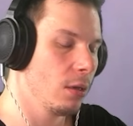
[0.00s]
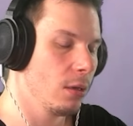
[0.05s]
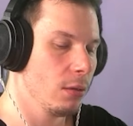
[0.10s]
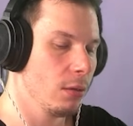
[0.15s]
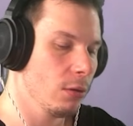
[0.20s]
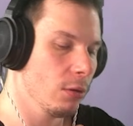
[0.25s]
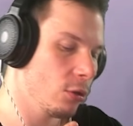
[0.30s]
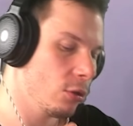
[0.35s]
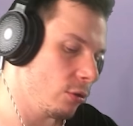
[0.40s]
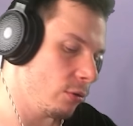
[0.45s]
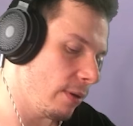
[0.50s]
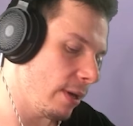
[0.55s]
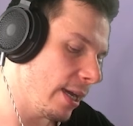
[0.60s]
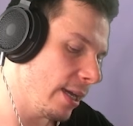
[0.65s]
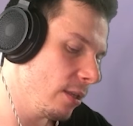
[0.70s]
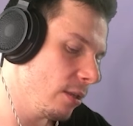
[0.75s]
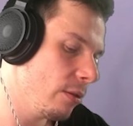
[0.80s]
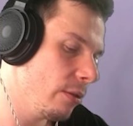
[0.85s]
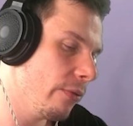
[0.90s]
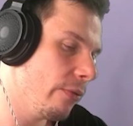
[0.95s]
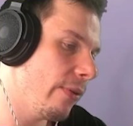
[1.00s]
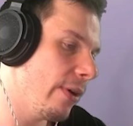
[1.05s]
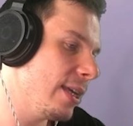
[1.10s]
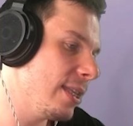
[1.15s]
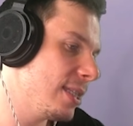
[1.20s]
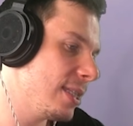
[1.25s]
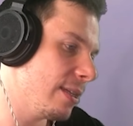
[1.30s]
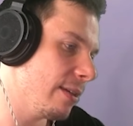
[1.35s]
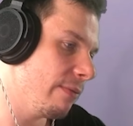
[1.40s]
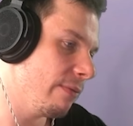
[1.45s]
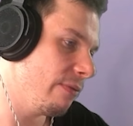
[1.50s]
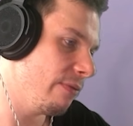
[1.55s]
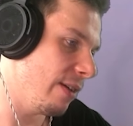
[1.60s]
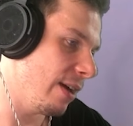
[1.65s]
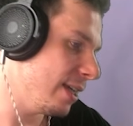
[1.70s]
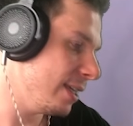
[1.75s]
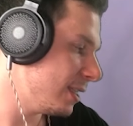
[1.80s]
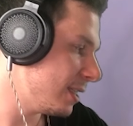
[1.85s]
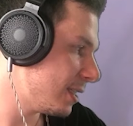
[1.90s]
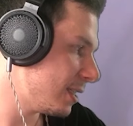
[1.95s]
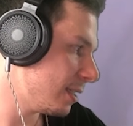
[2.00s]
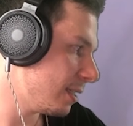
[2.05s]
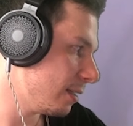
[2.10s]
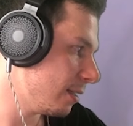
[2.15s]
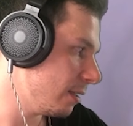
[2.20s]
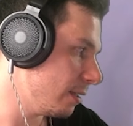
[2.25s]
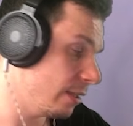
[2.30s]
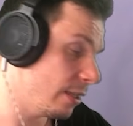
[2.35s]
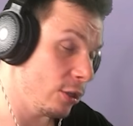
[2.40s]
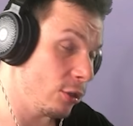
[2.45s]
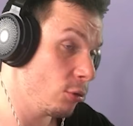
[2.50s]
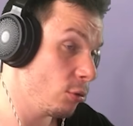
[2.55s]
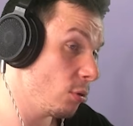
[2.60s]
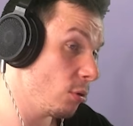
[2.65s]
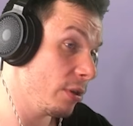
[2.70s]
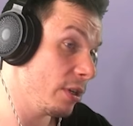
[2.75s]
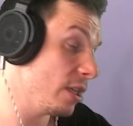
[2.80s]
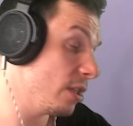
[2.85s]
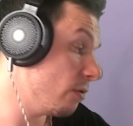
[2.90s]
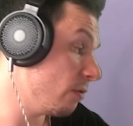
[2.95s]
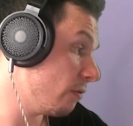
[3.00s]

you're trying to fight some fights that you don't need to